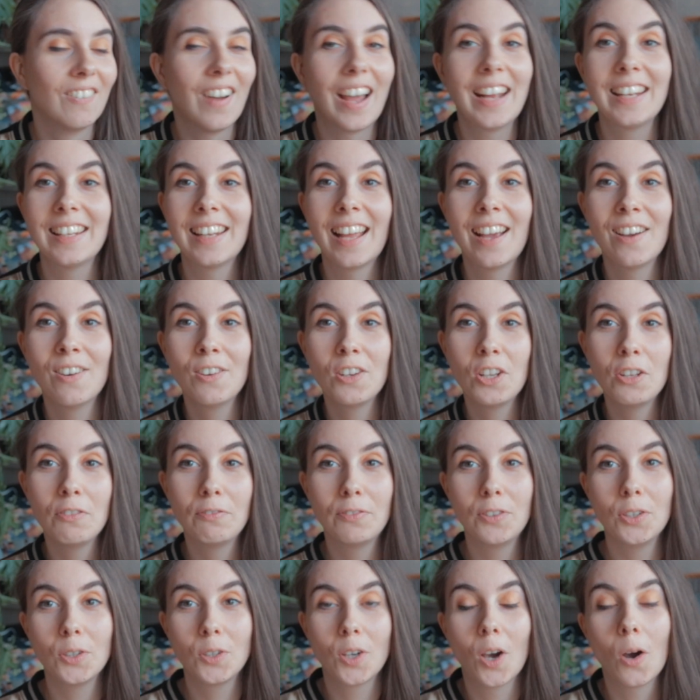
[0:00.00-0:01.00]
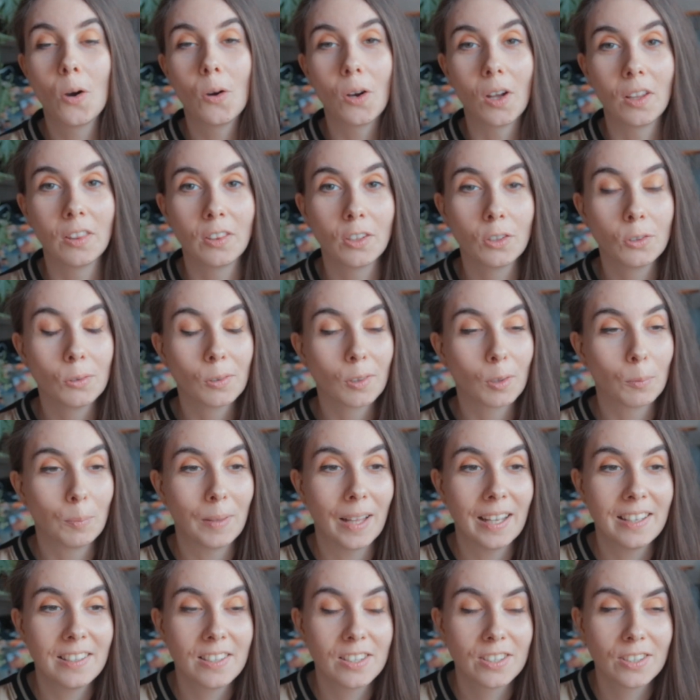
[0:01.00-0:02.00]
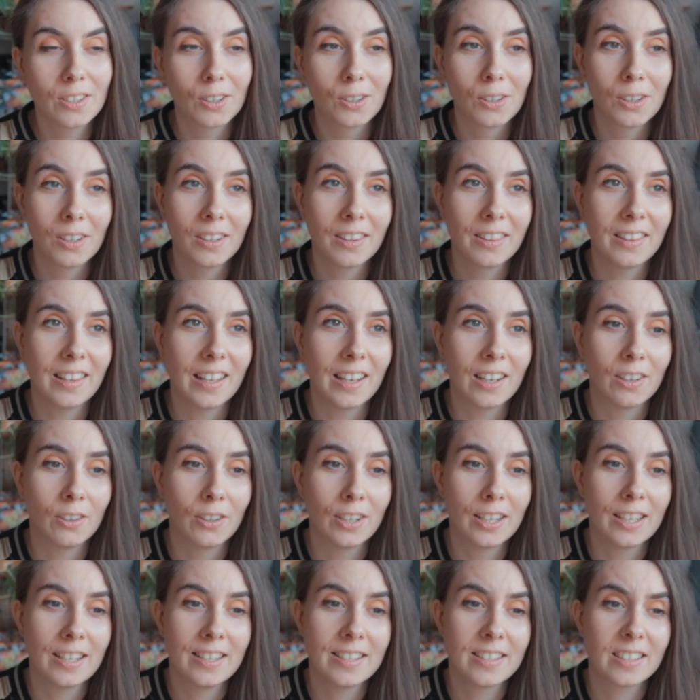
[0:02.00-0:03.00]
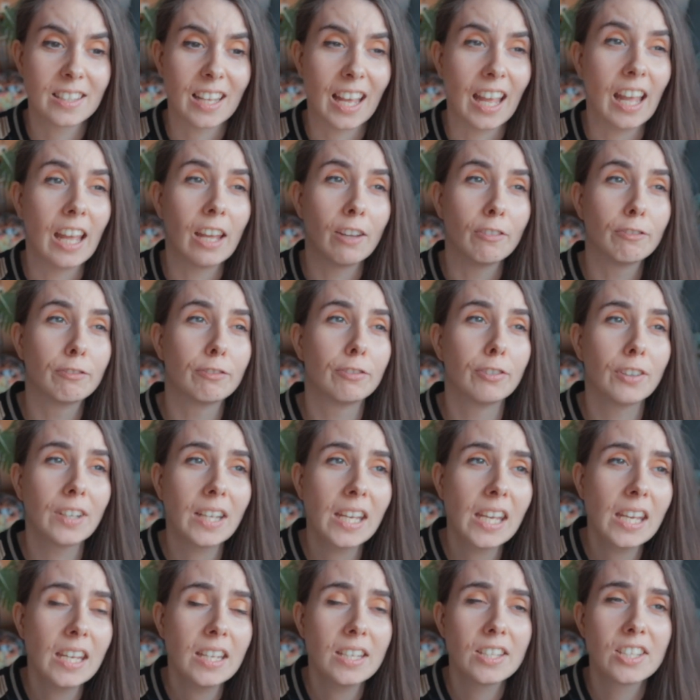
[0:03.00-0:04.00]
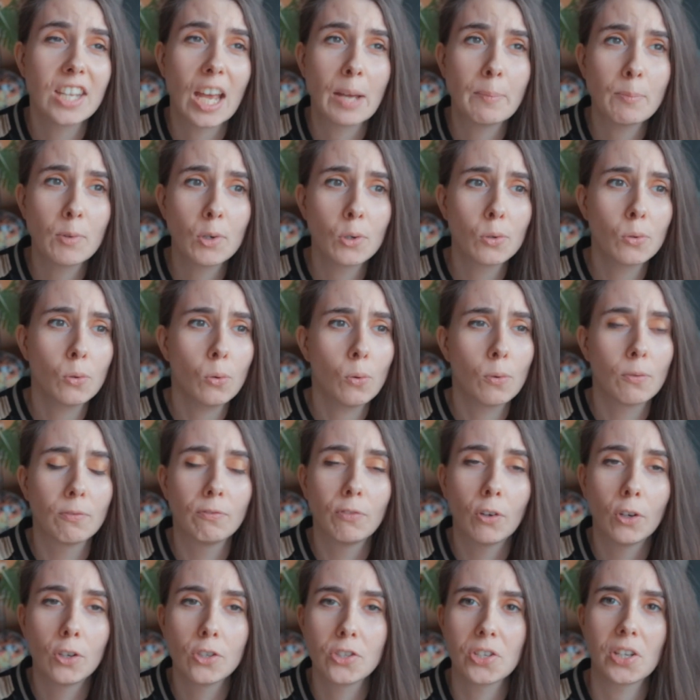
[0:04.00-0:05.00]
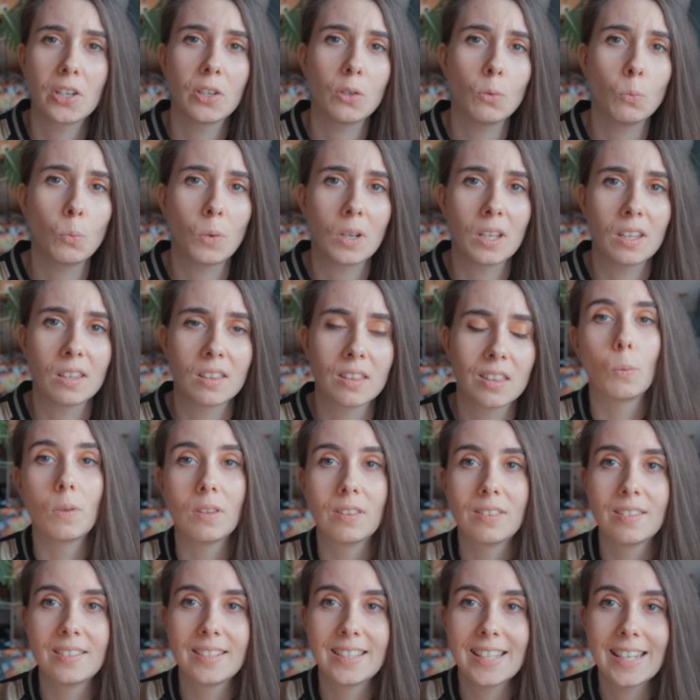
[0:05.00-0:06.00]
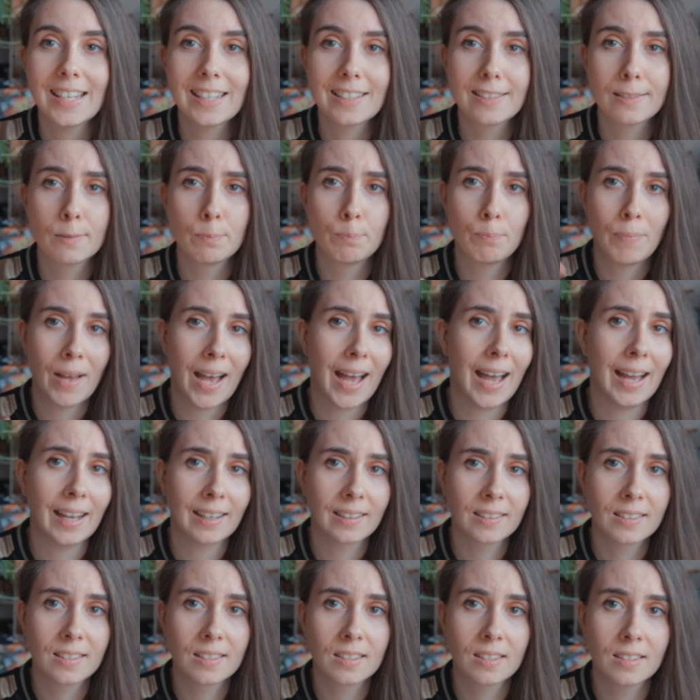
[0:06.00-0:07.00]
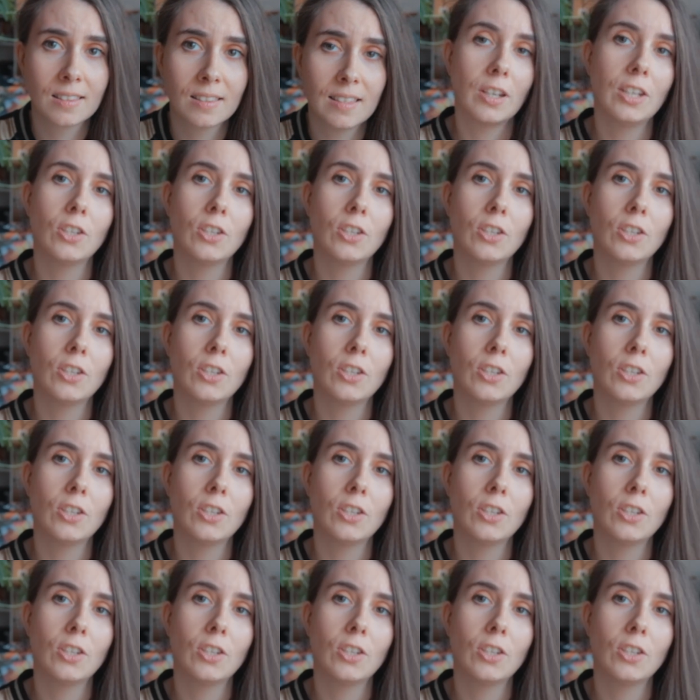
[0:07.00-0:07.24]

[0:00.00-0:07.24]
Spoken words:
Right now, if you go on the Google Play Store, there is a free demo version with 6 packs,